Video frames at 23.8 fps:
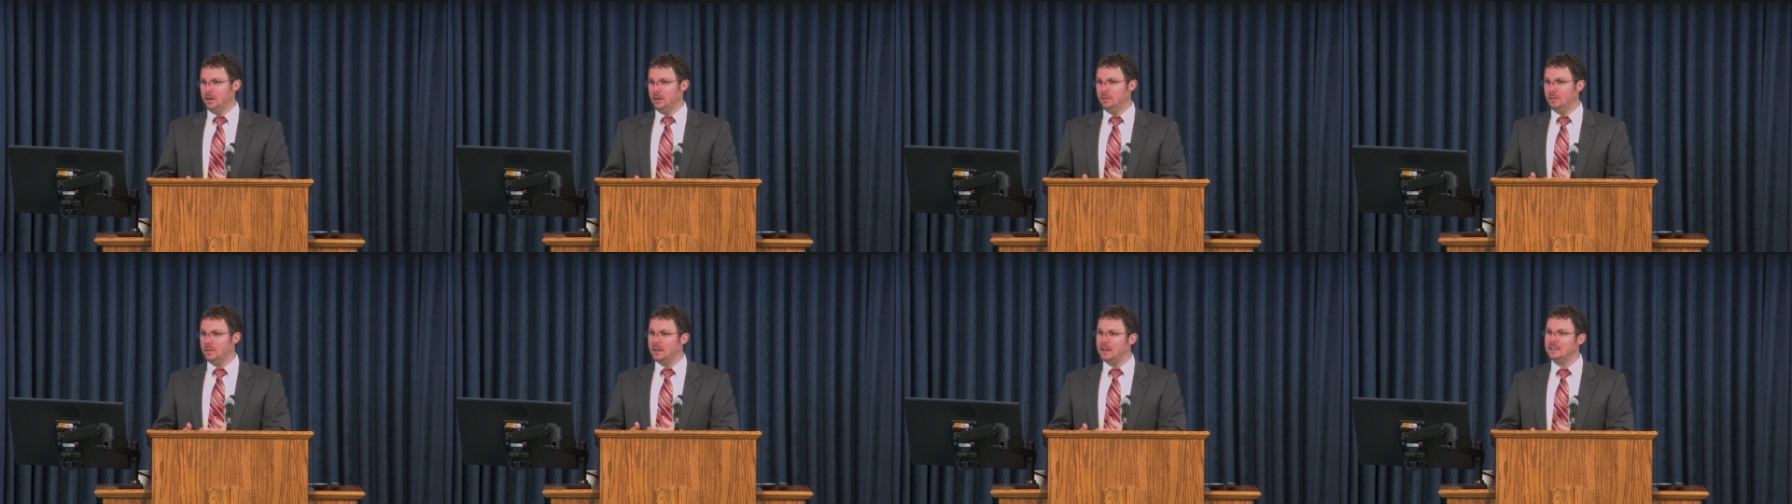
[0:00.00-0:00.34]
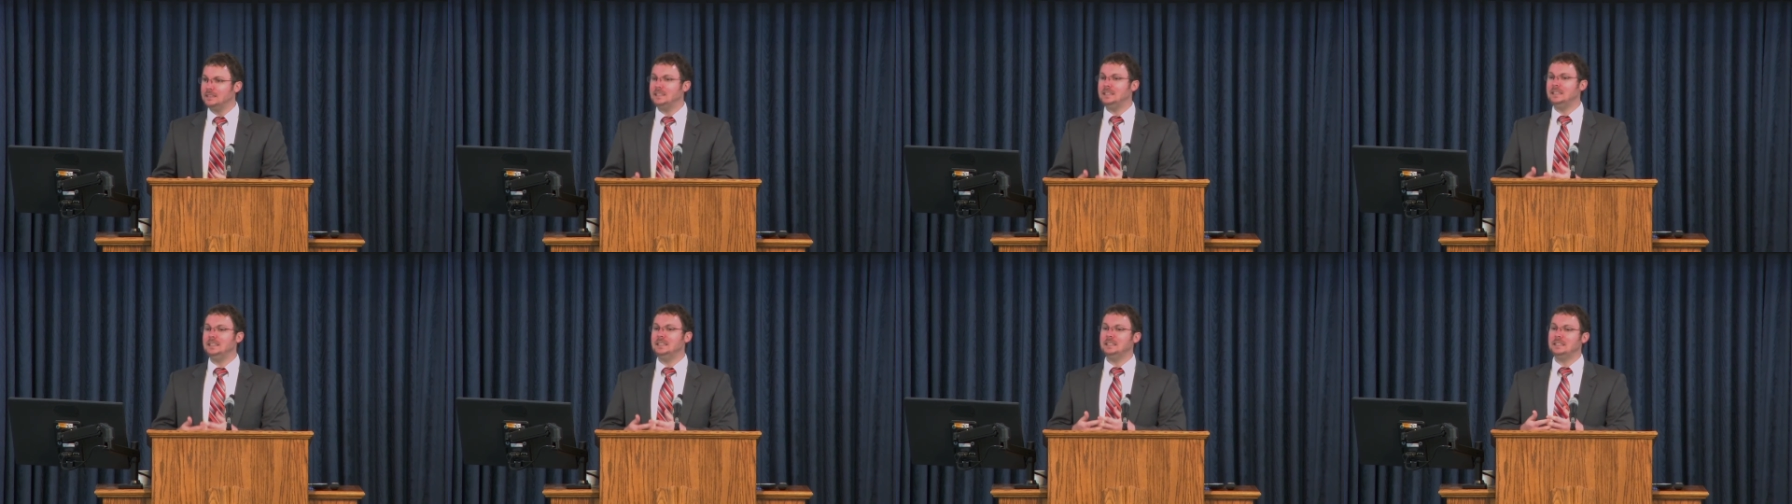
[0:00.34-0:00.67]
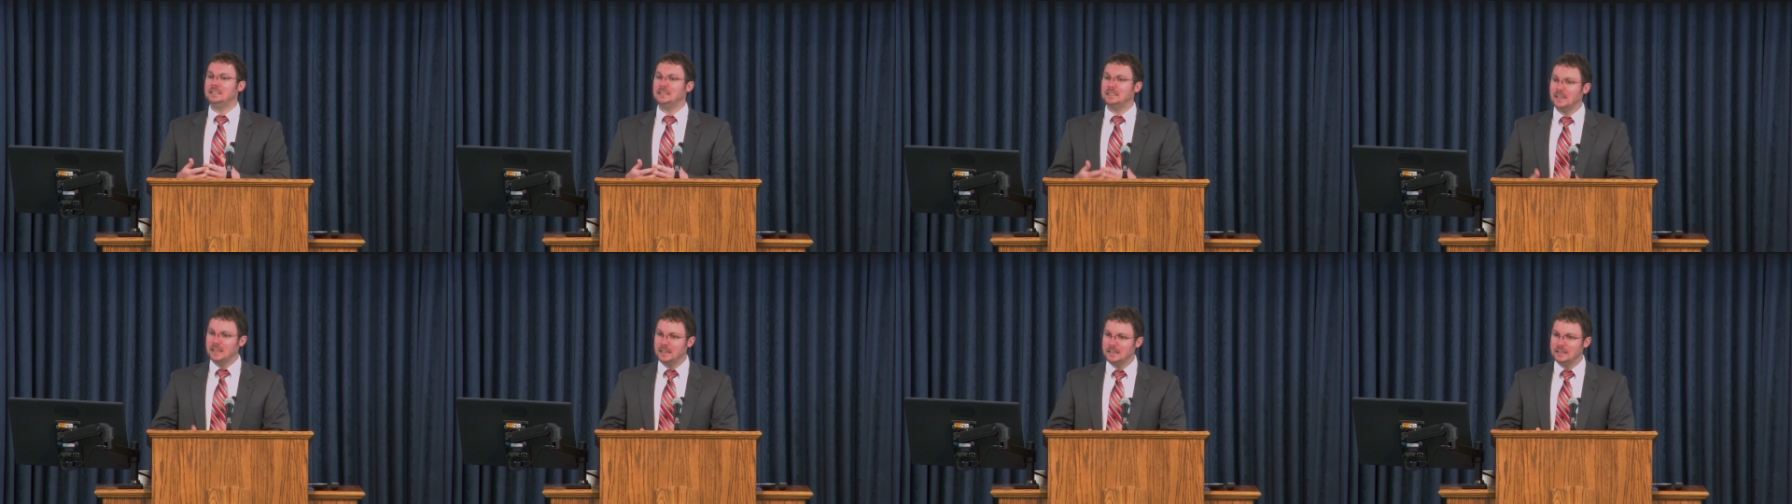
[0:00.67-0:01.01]
because he
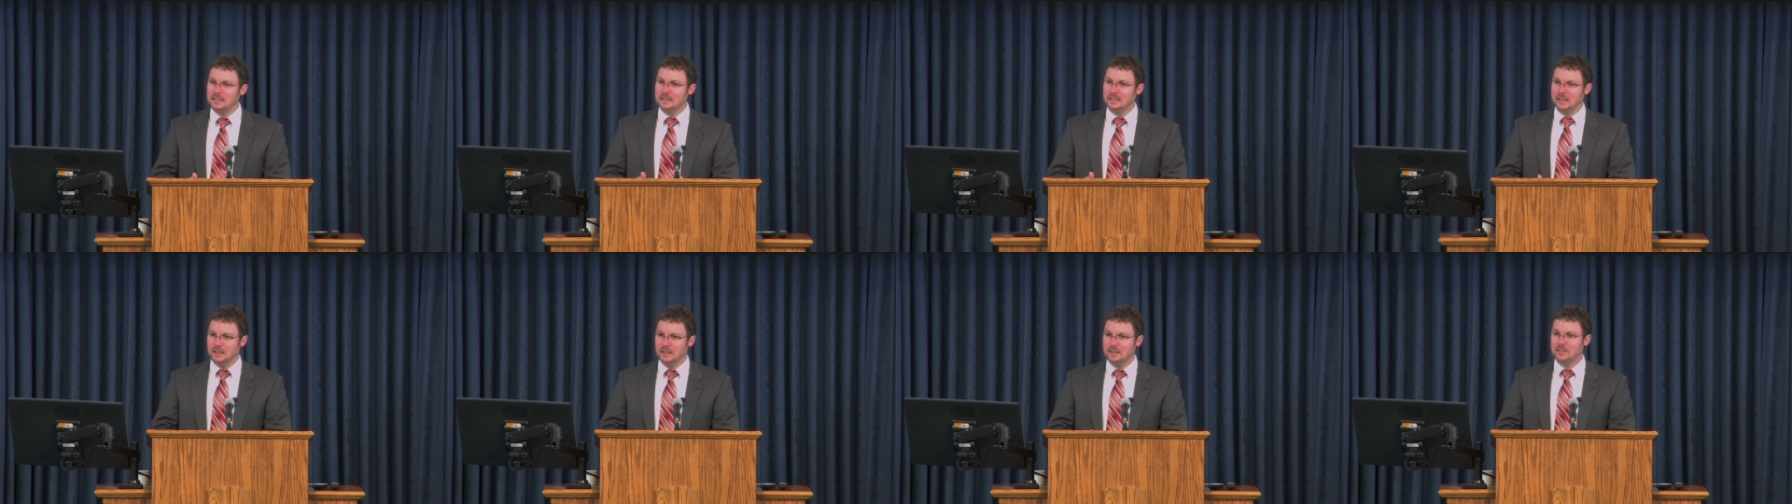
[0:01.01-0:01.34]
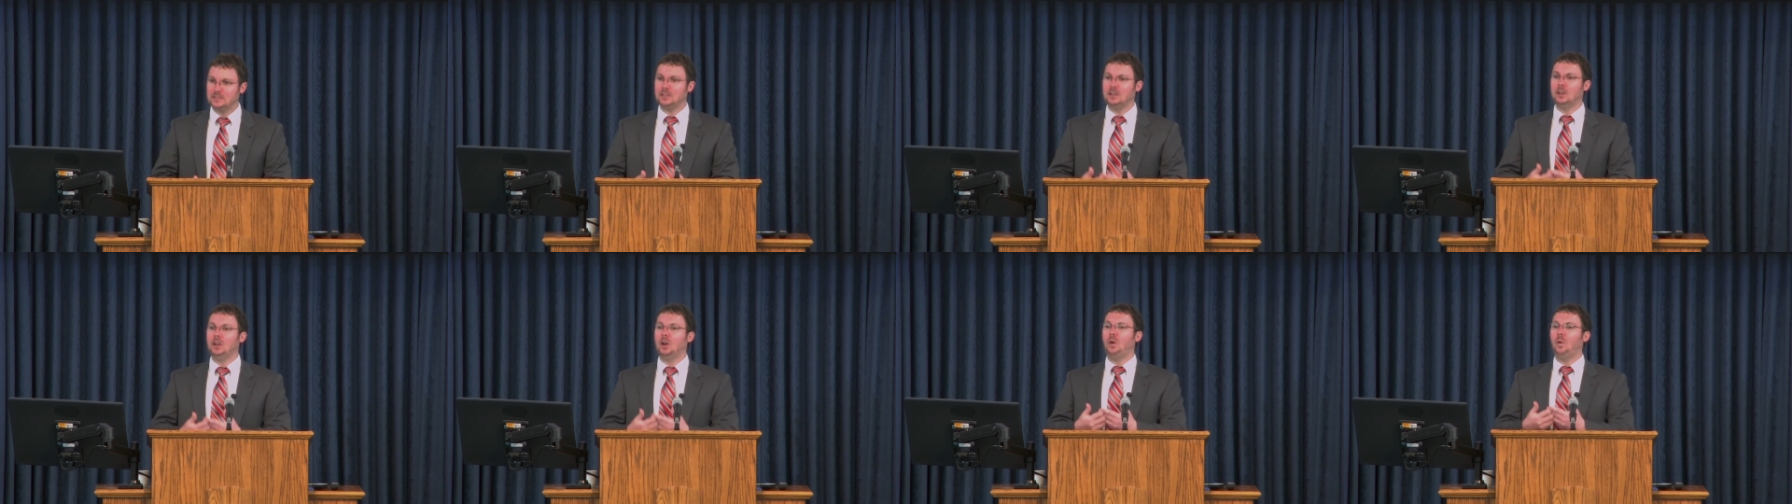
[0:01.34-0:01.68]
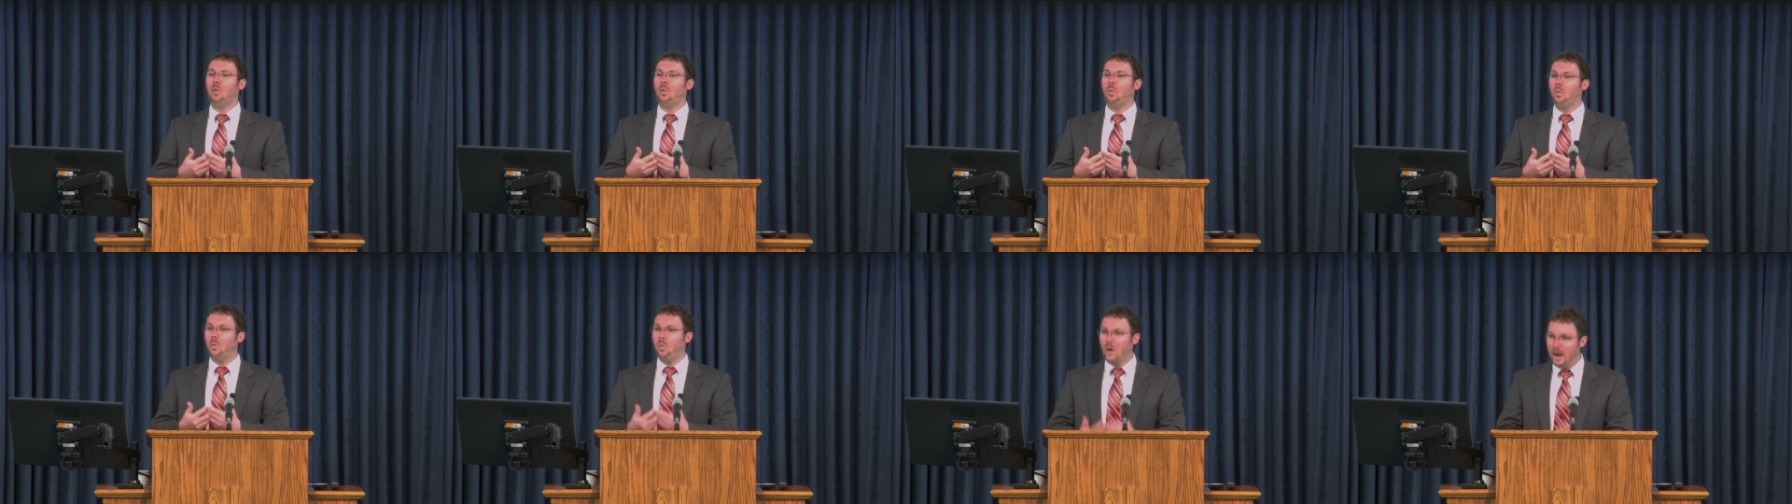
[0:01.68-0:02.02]
says this
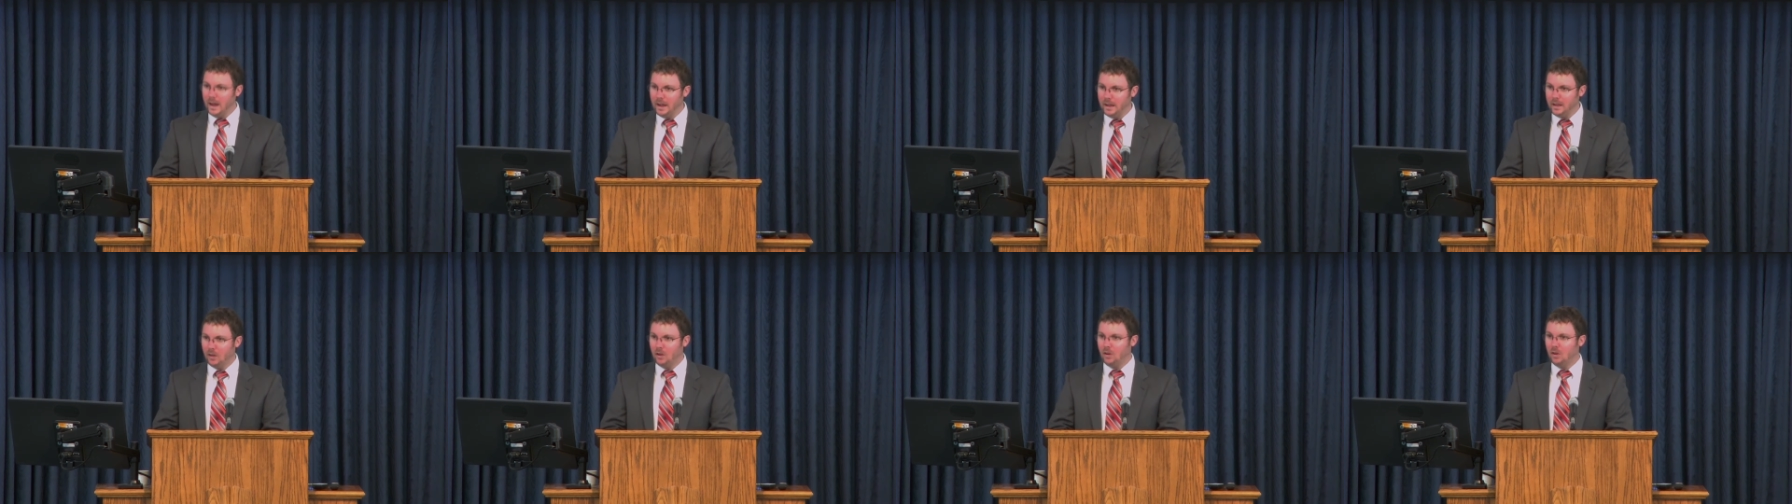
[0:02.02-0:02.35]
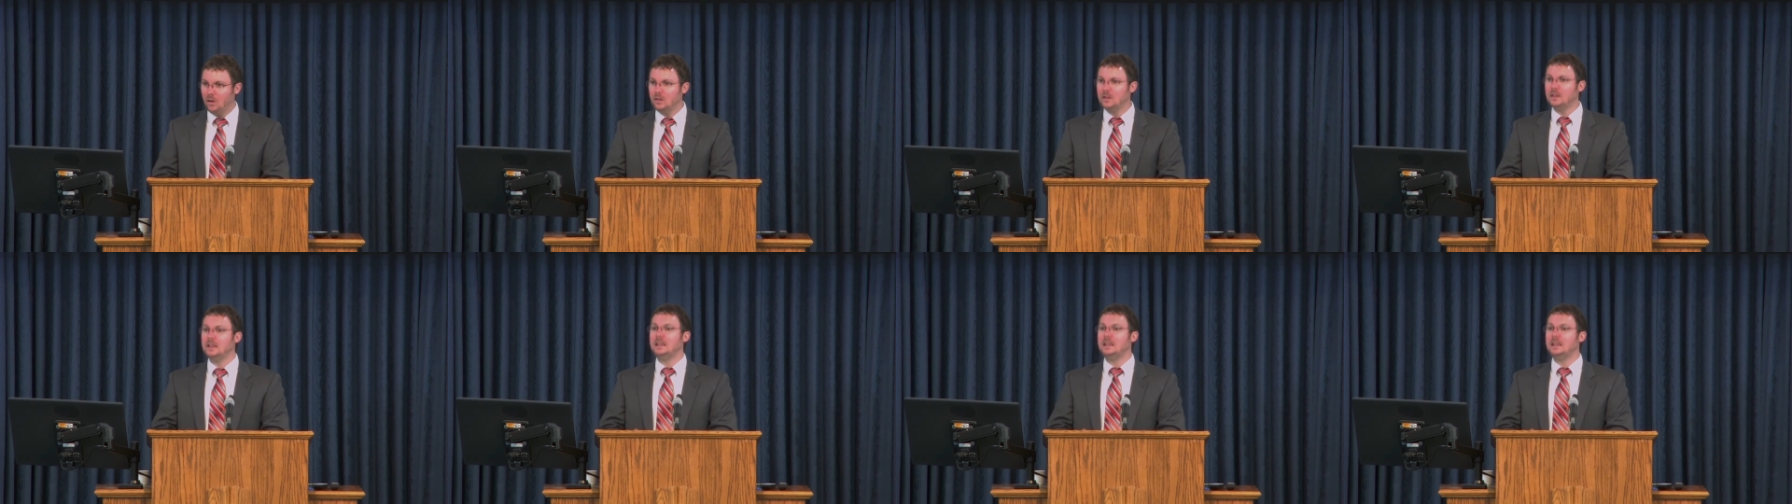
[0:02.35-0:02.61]
while